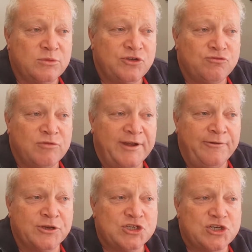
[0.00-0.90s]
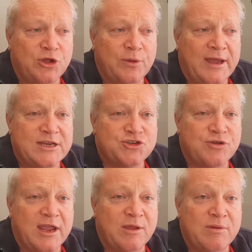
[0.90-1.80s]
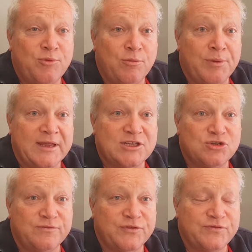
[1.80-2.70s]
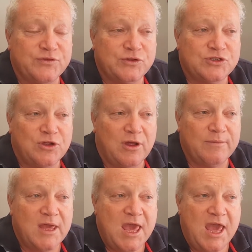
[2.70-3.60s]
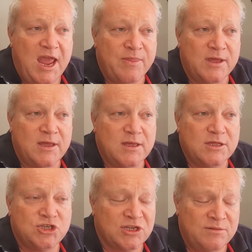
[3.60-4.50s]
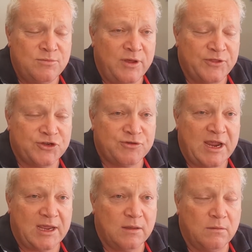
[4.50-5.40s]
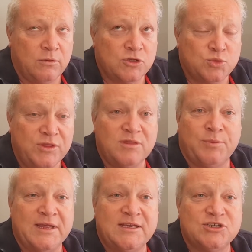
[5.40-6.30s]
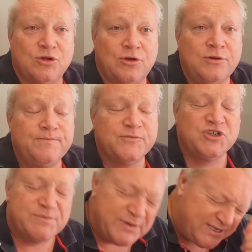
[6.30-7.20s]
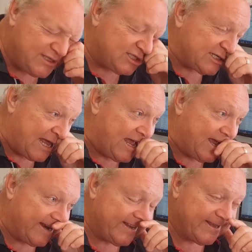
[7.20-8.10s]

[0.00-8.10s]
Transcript: we ran her on a slow 8 track and we put blinkers on for the first time. And she didn't mind the track because with the blinkers on, she missed the start.